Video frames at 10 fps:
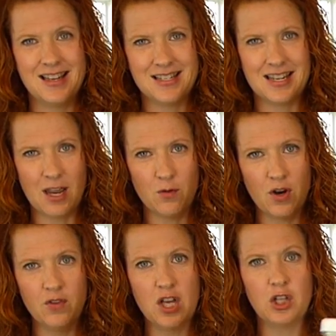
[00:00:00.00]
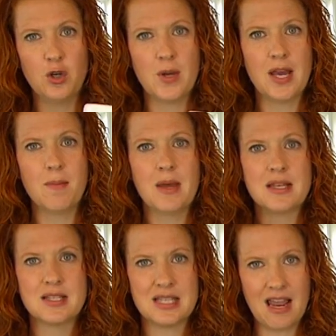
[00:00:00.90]
to get rid of the aluminum,
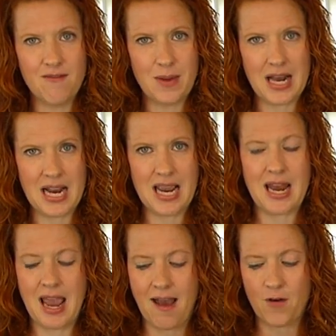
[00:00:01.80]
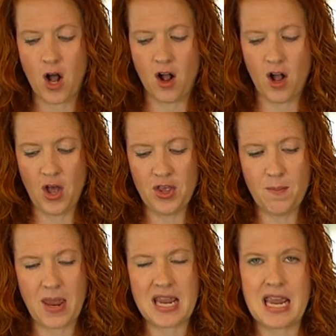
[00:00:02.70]
save money, and have all the
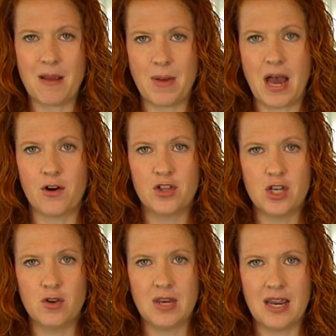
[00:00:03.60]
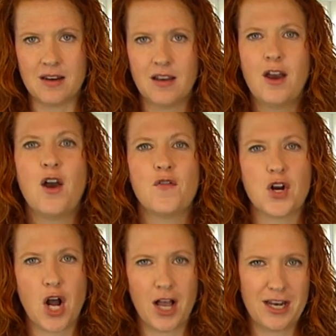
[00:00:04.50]
baking powder that you need for
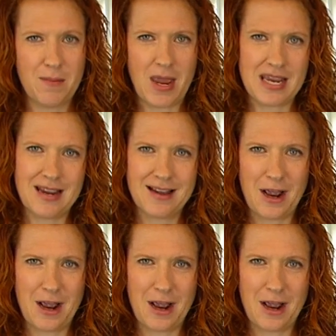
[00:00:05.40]
your holiday baking.